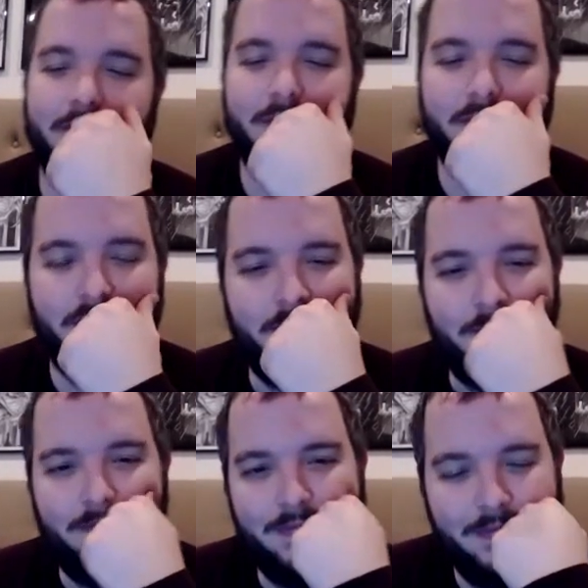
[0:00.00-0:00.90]

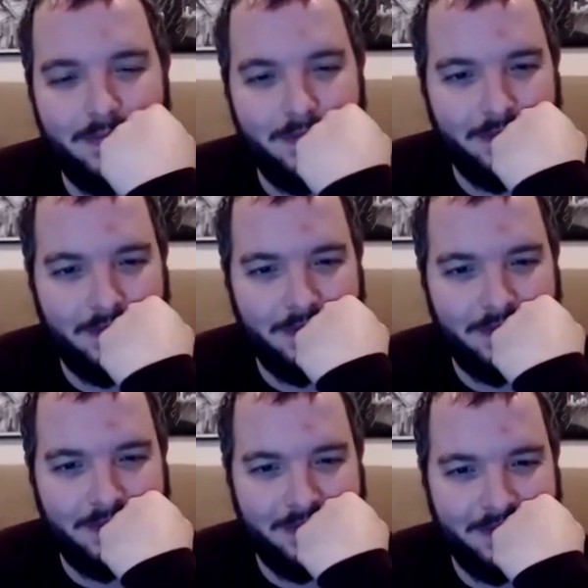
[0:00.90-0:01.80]

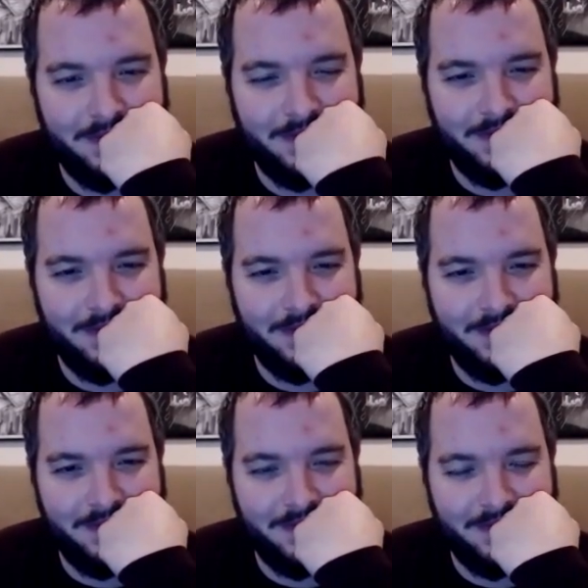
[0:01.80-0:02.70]

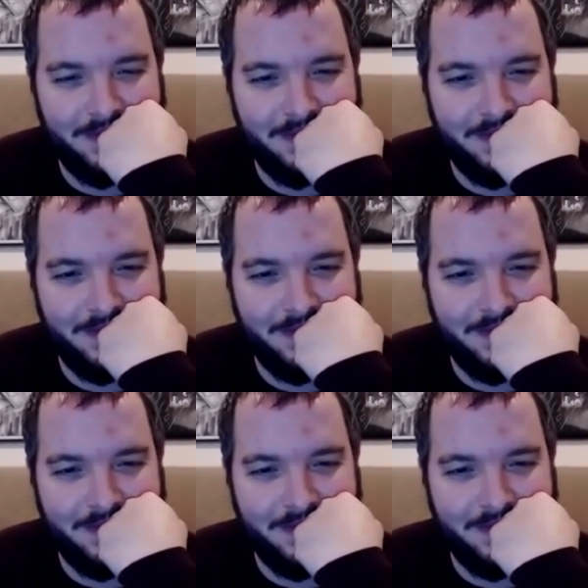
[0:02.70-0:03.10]
[no speech]